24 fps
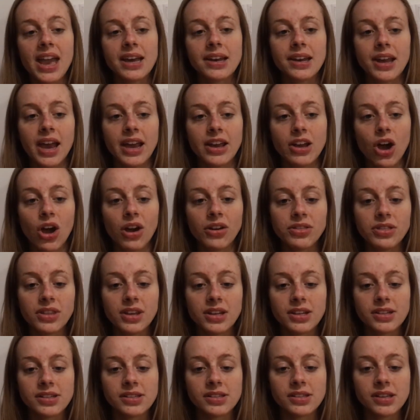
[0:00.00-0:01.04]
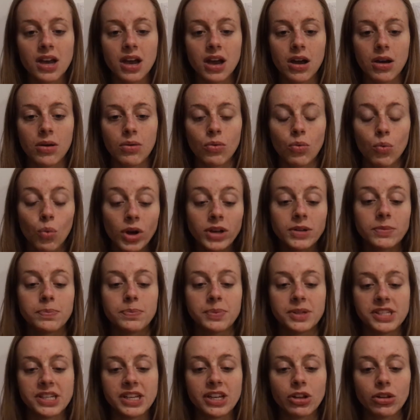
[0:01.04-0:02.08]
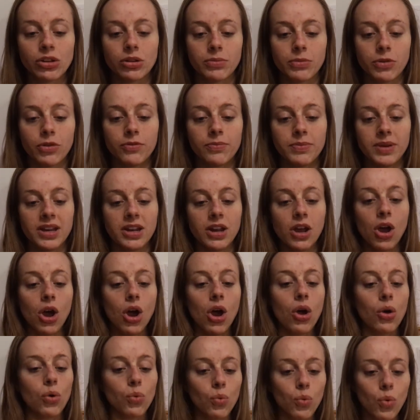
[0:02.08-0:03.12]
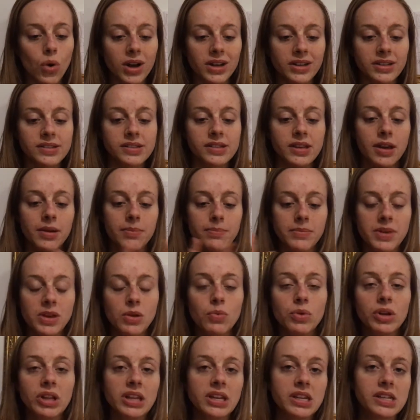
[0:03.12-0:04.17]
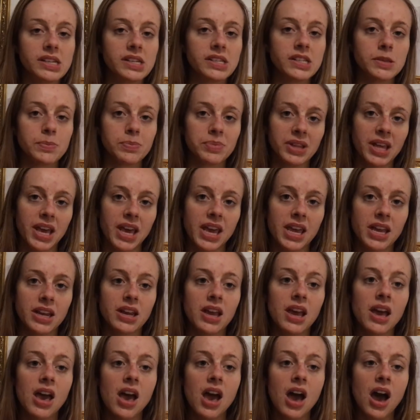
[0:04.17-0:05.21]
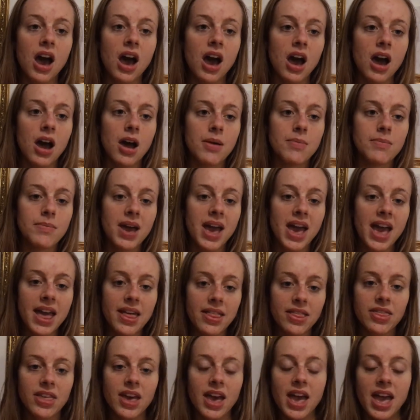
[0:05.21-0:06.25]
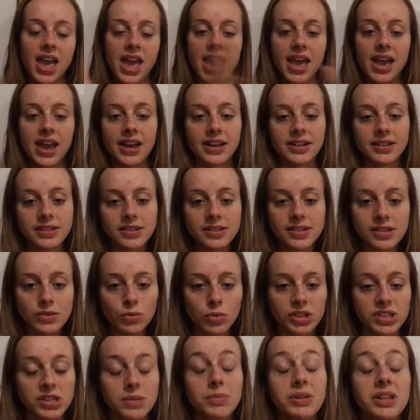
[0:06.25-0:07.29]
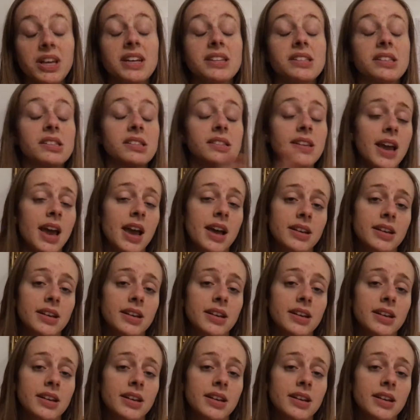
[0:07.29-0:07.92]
And I got this one particular movement was me really displaying the hands, what symbolizes